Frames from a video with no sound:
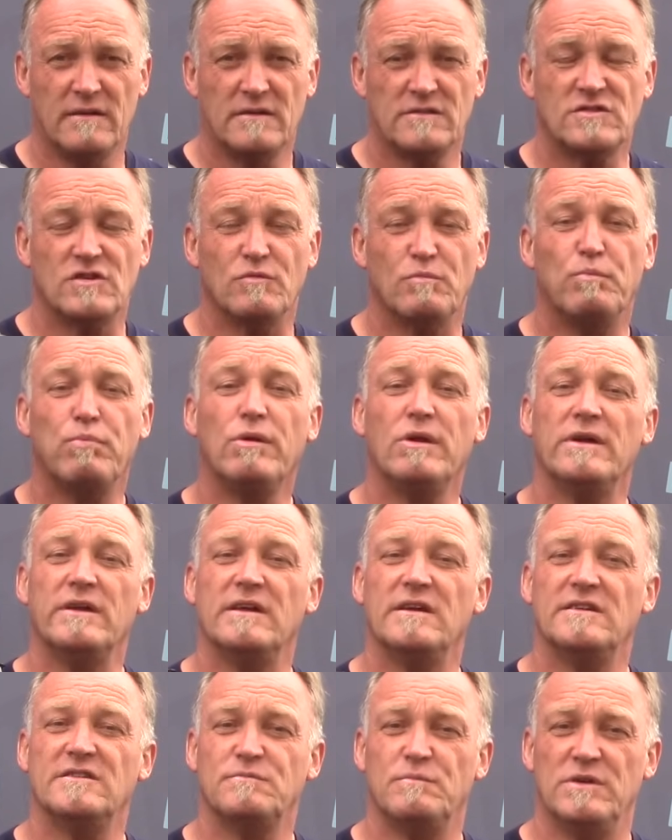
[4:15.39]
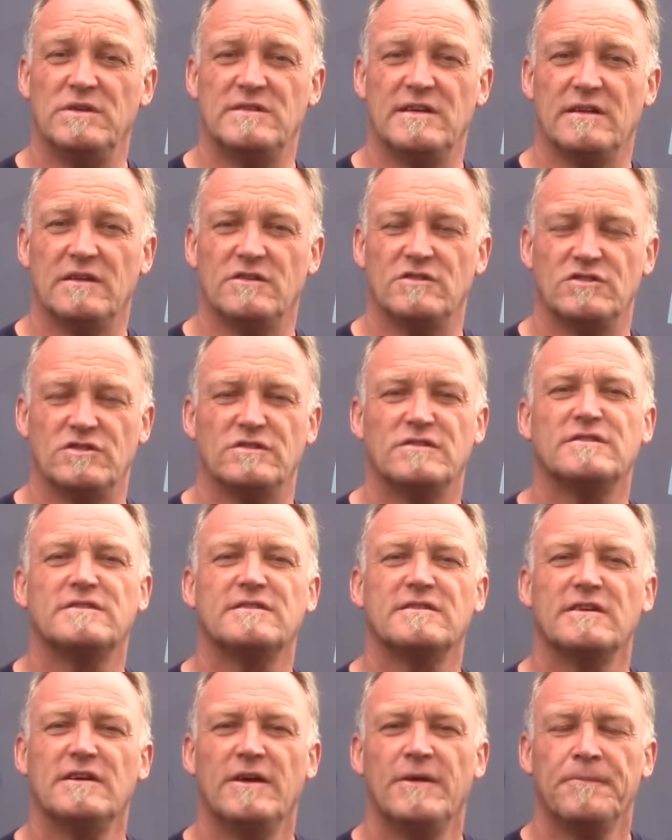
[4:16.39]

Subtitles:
So please be diligent.